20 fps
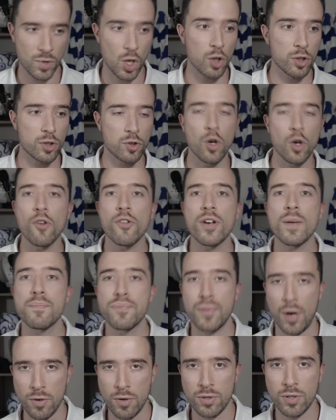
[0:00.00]
a story
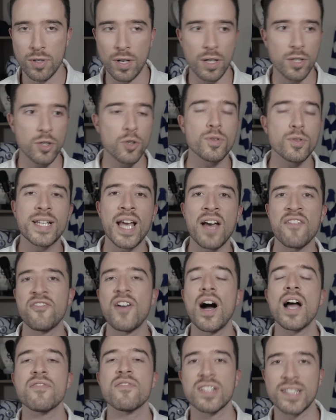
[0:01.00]
broke, you'd get
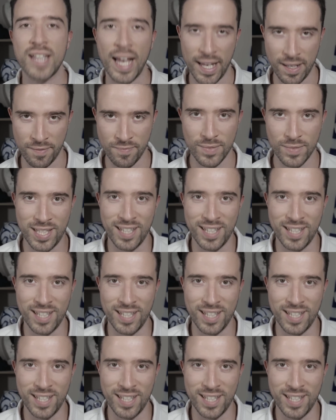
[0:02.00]
5 a day.